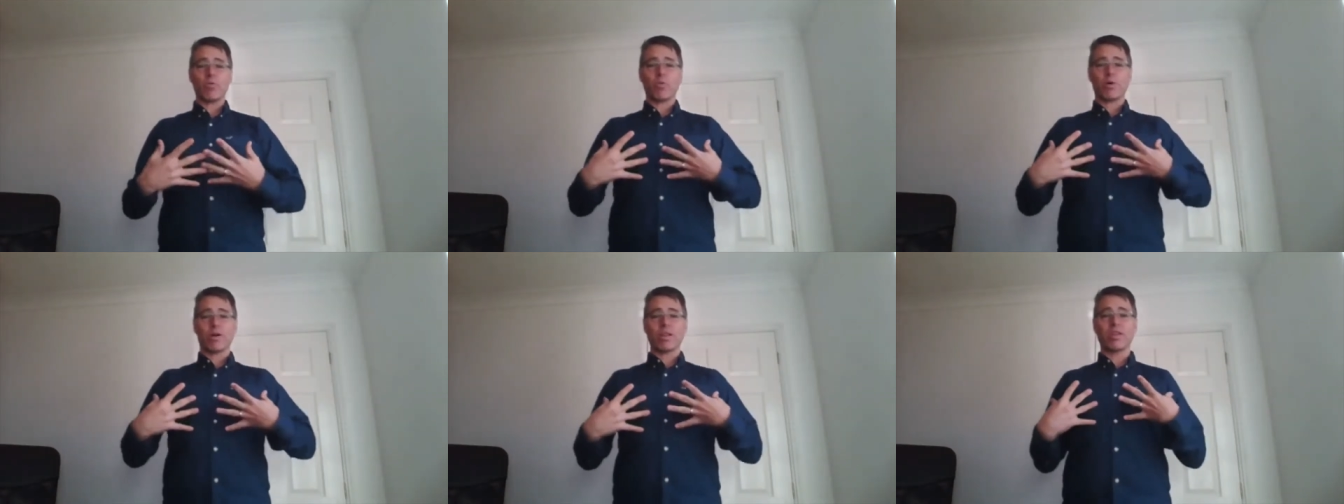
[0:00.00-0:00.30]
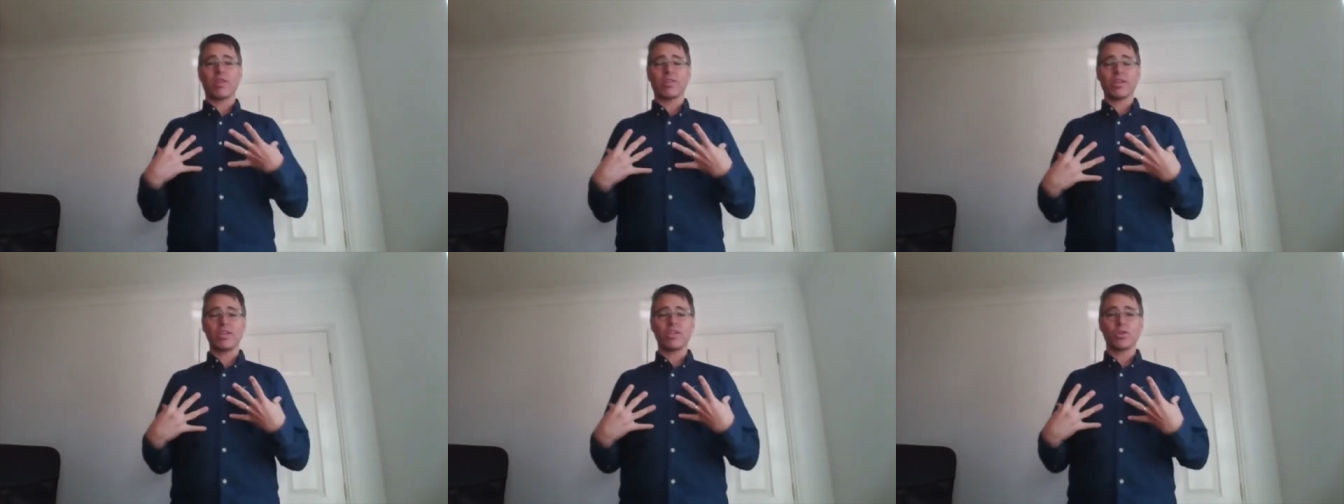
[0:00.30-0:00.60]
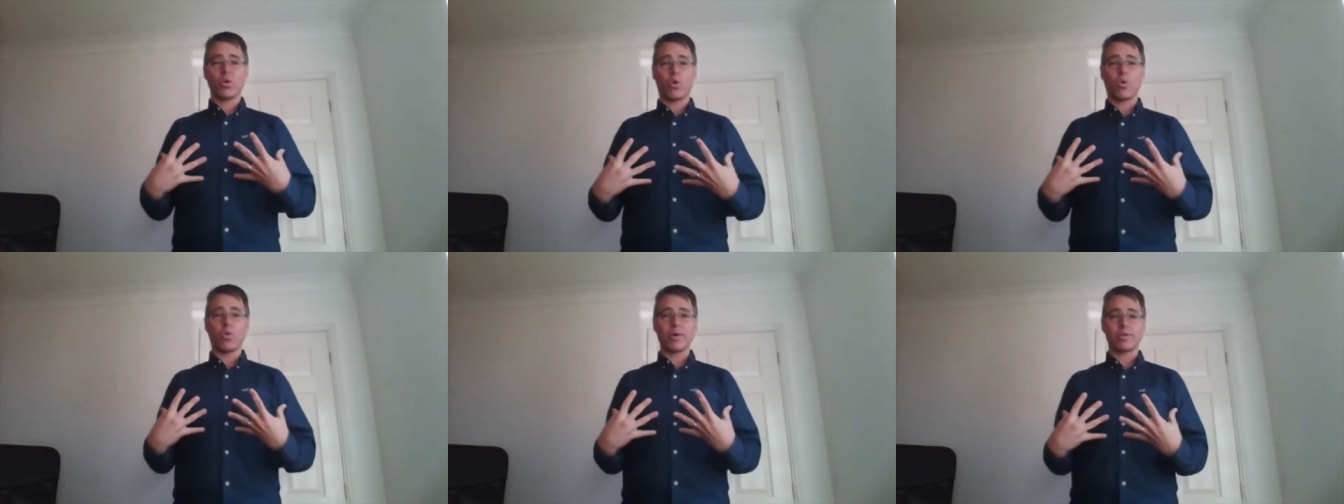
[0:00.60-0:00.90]
one of the things
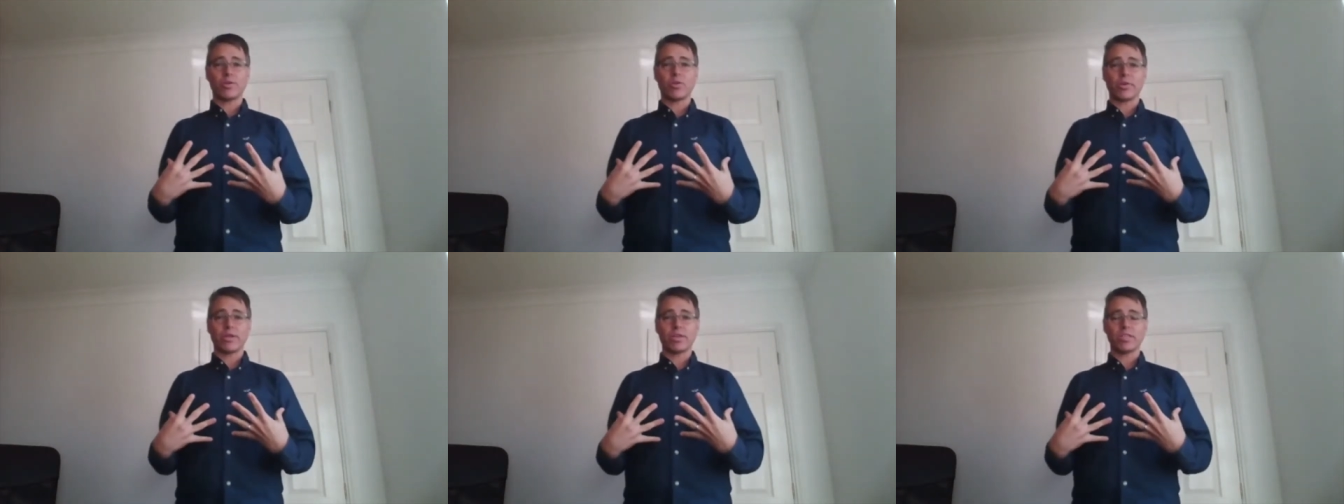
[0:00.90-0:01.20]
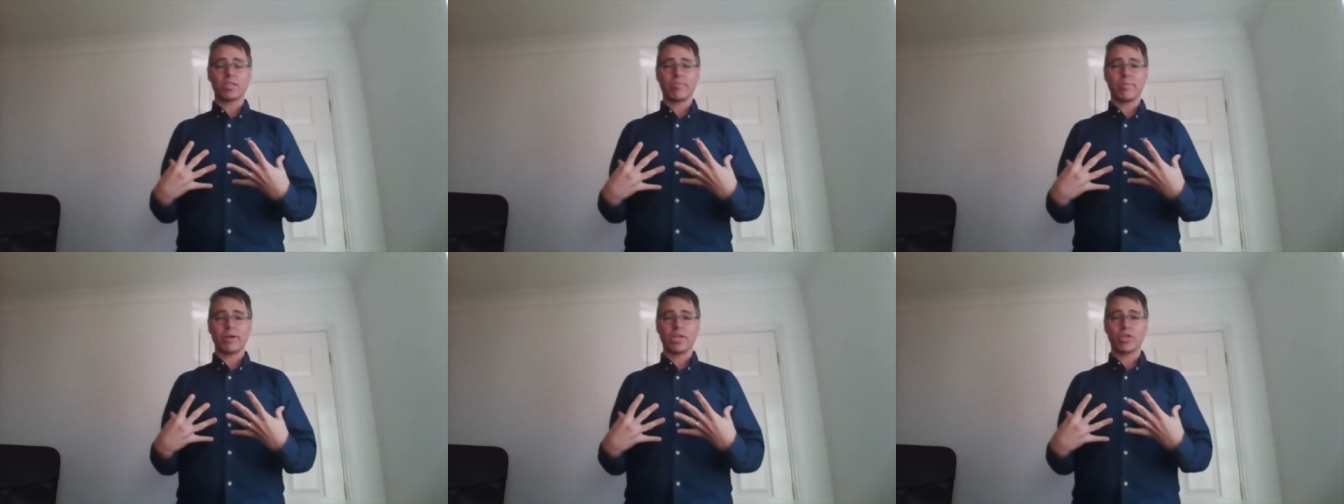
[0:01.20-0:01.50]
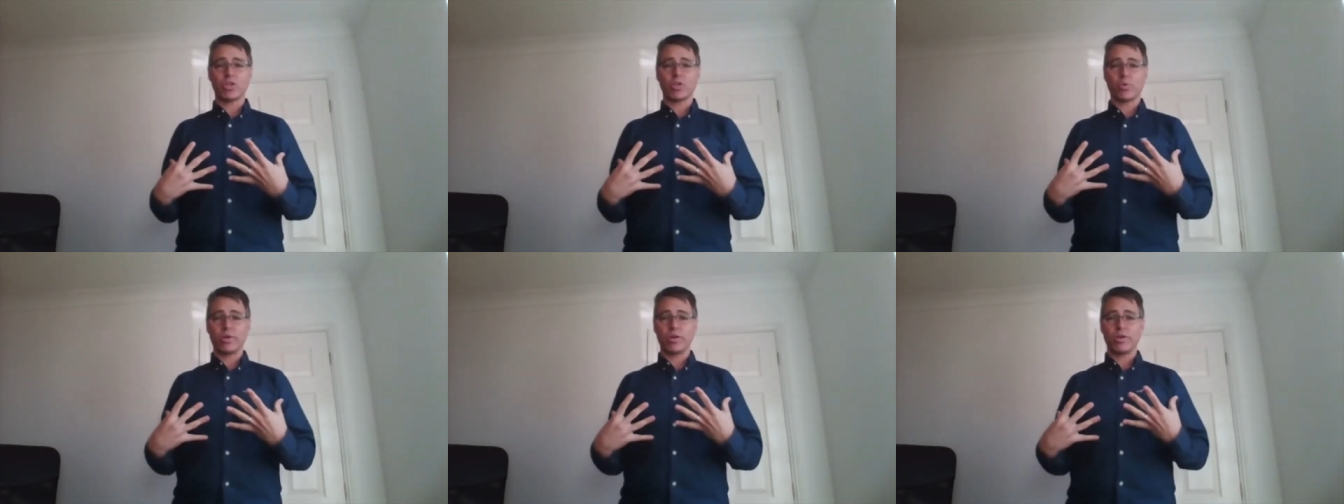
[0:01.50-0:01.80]
you're always looking to make
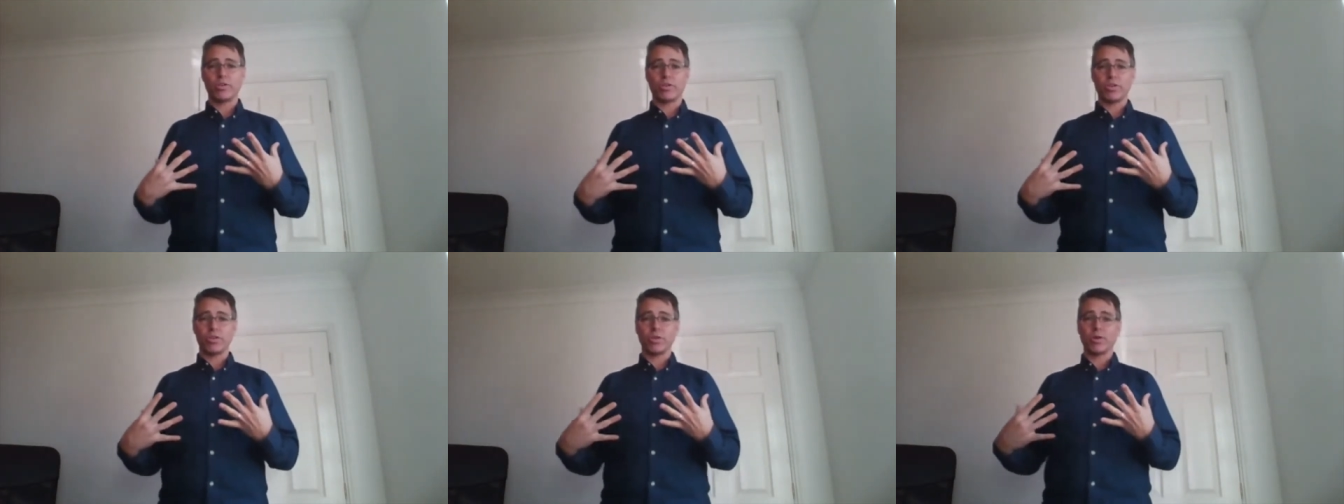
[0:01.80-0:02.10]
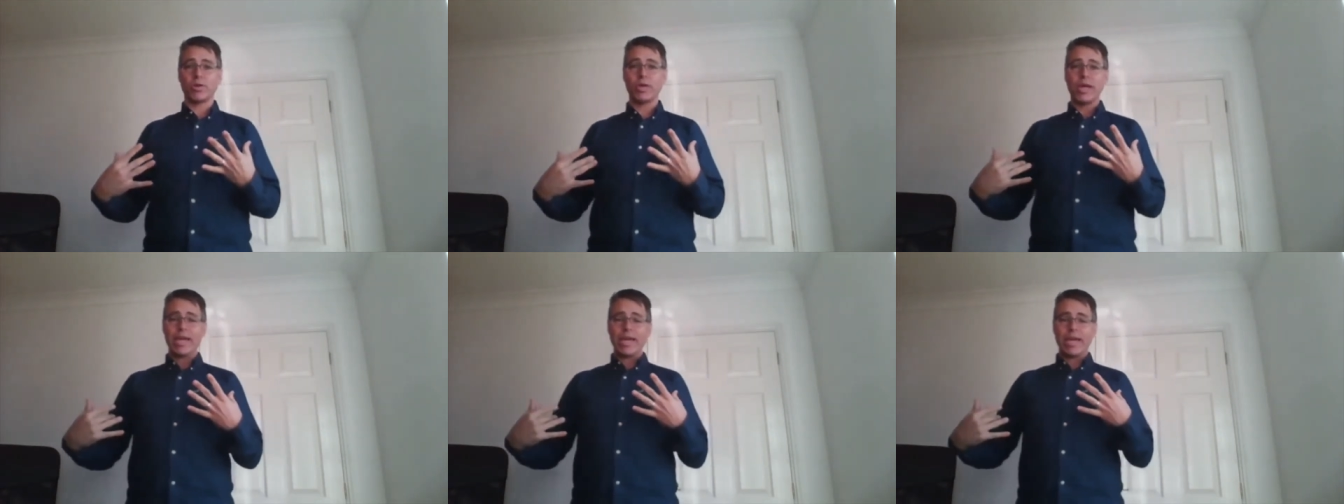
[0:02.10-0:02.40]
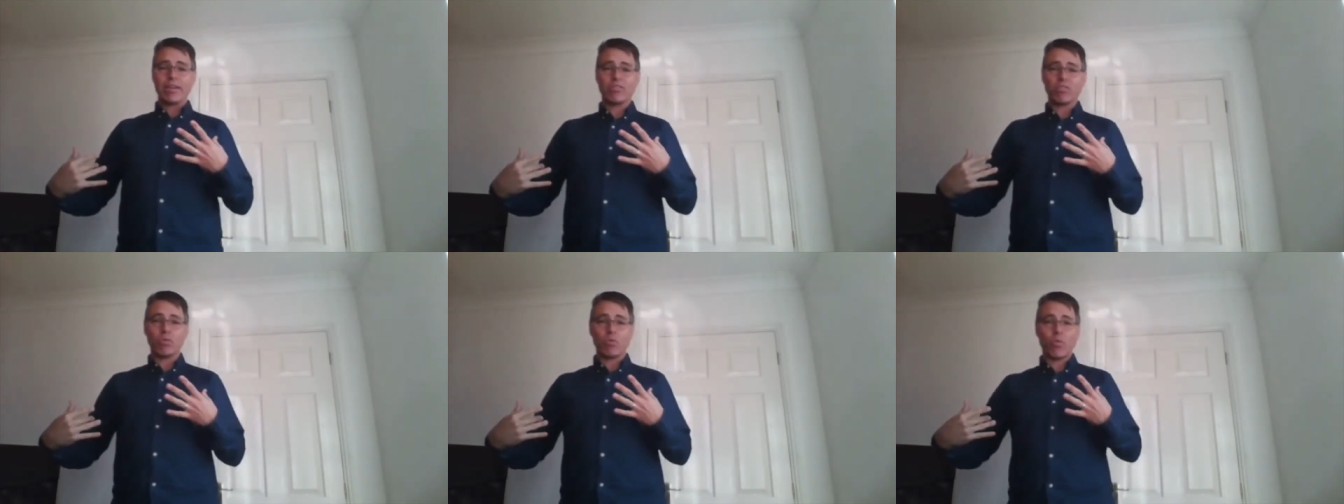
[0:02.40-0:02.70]
sure you do
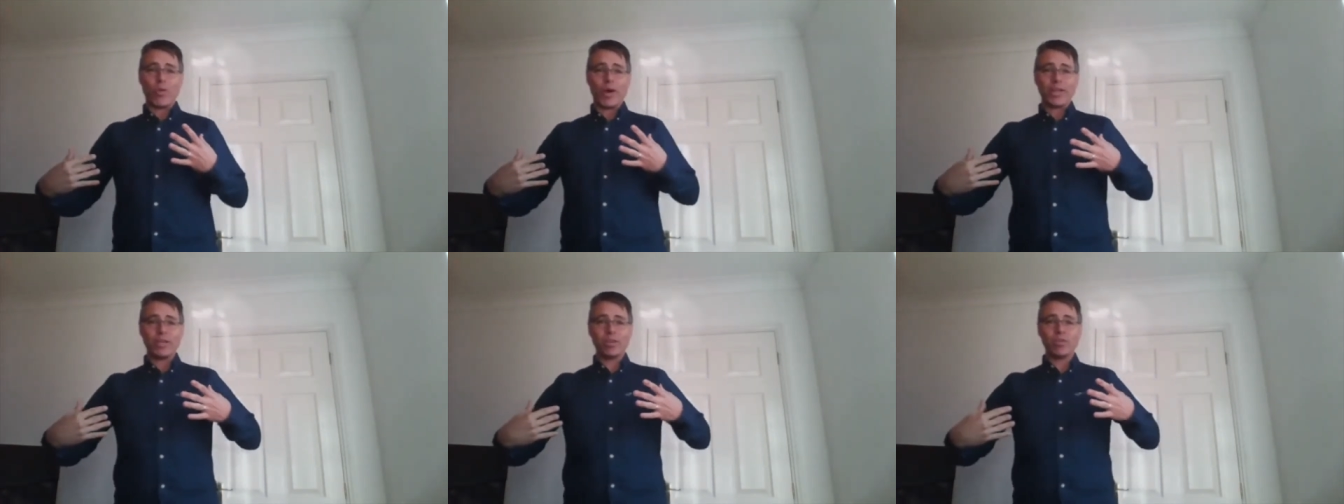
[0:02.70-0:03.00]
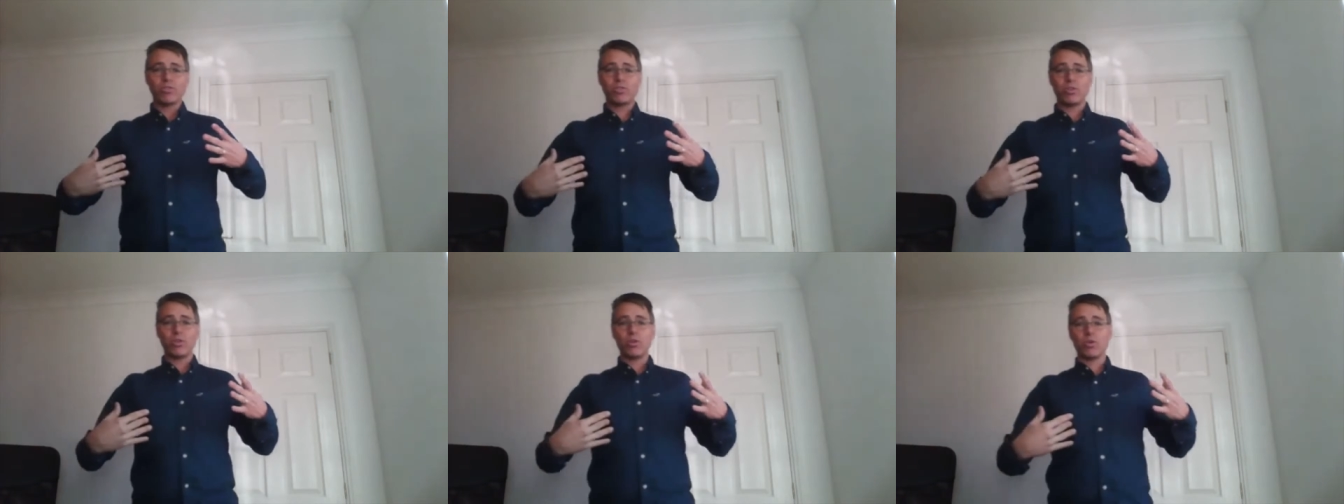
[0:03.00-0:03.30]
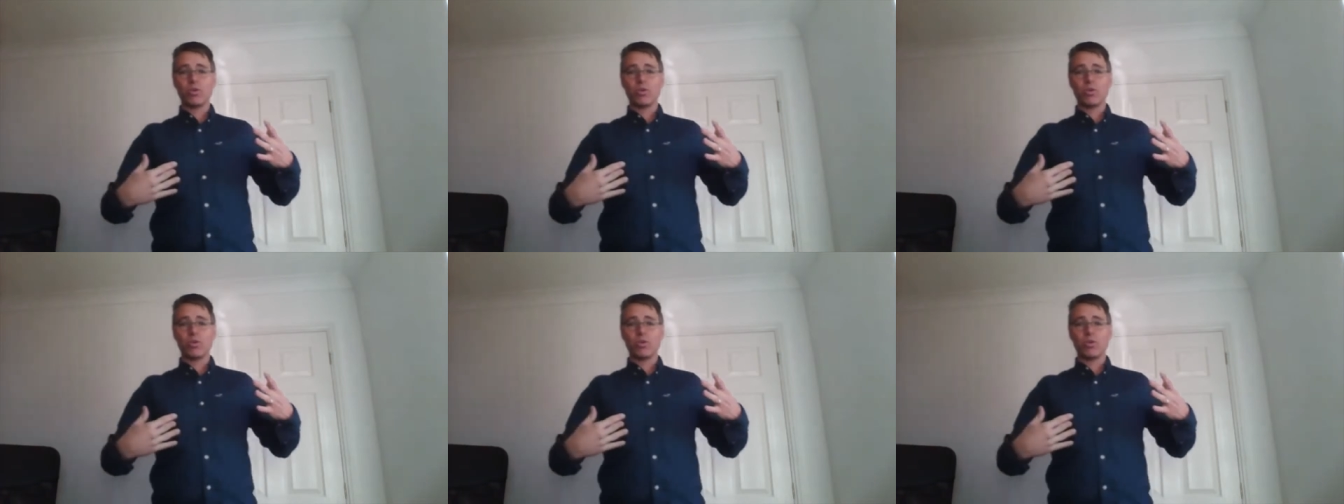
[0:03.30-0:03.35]
is that when you do